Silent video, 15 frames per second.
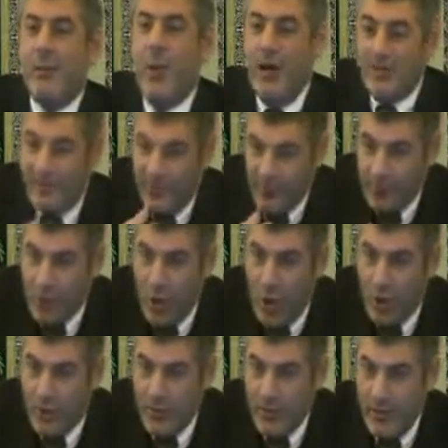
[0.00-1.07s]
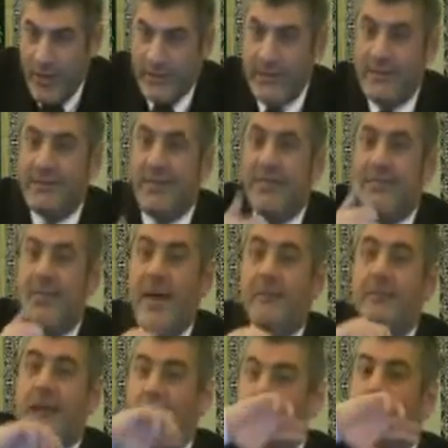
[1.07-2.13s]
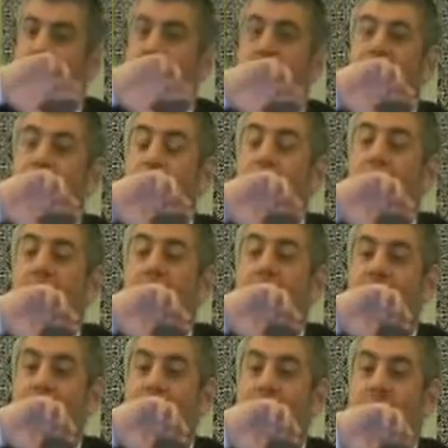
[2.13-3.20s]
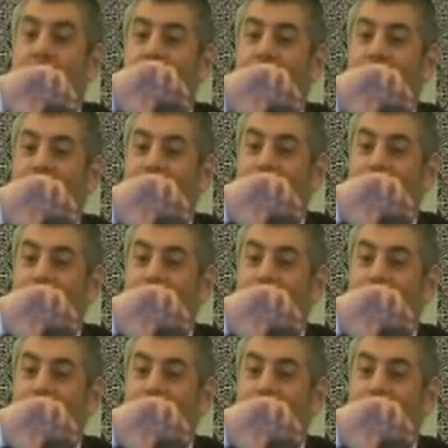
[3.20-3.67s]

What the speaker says: He wants to talk and at the same time wants to block his mouth.